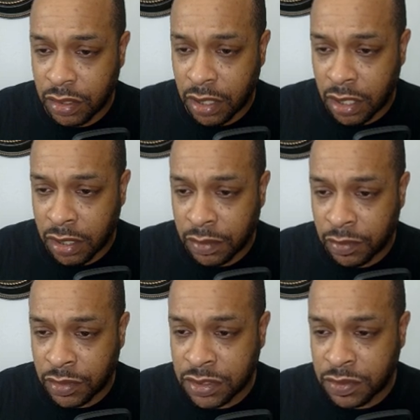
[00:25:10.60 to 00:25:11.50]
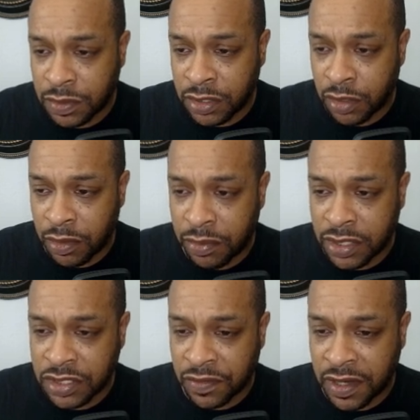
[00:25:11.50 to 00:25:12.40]
once we
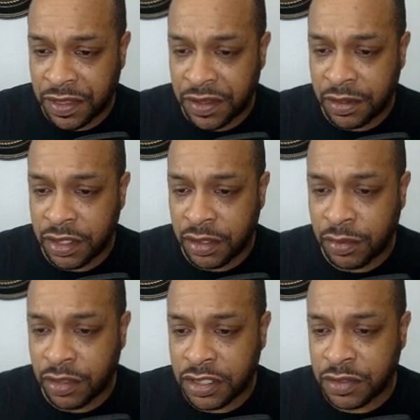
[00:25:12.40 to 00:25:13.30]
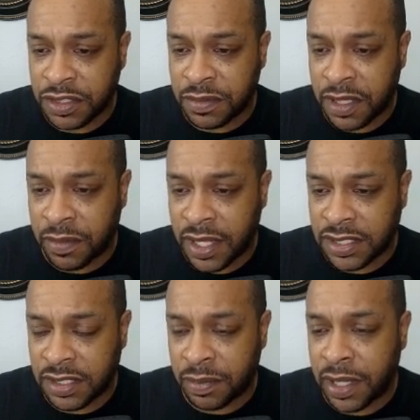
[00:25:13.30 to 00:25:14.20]
bridge over Ethereum, we're going to switch
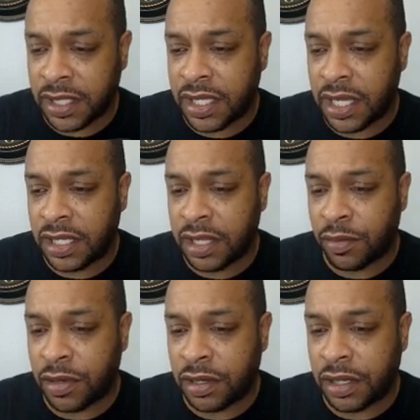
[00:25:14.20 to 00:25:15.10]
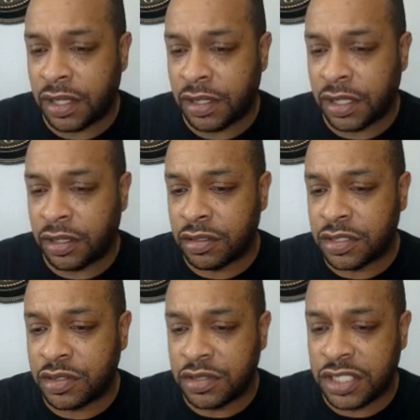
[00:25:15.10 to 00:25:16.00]
MetaMask to Polygon Network and then go to
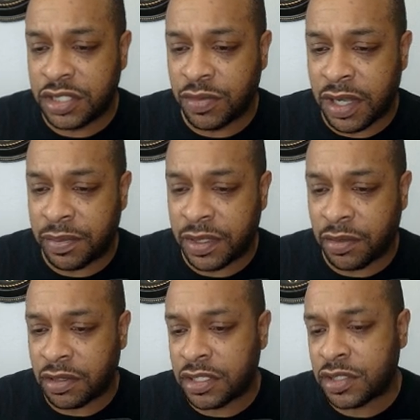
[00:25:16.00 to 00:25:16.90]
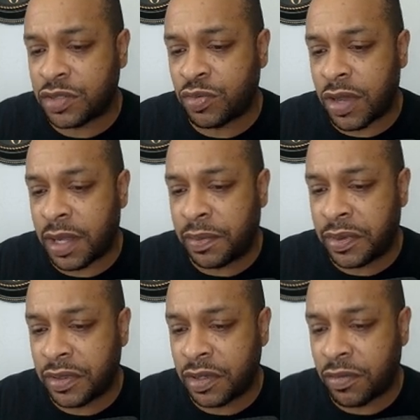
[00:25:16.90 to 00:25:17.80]
SushiSwap and we're going to swap
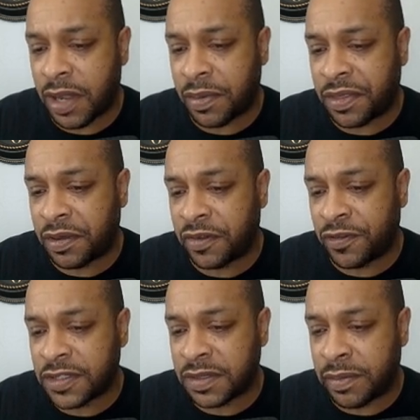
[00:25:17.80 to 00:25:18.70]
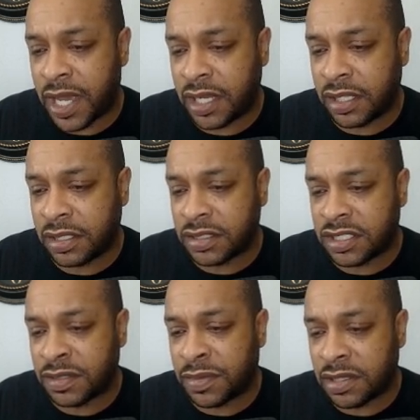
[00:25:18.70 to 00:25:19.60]
the wrap Ethereum for some Matic,
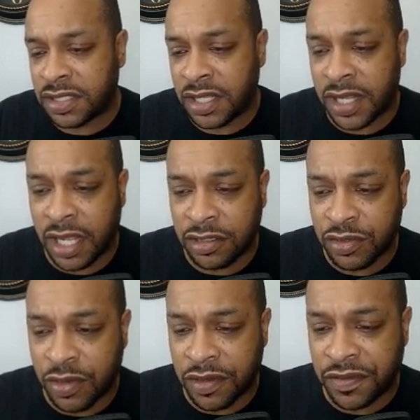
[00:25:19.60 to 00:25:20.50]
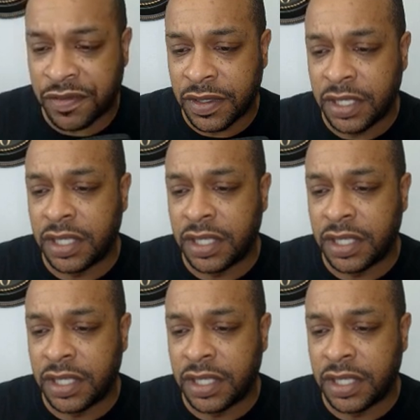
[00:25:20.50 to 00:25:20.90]
just about $10 worth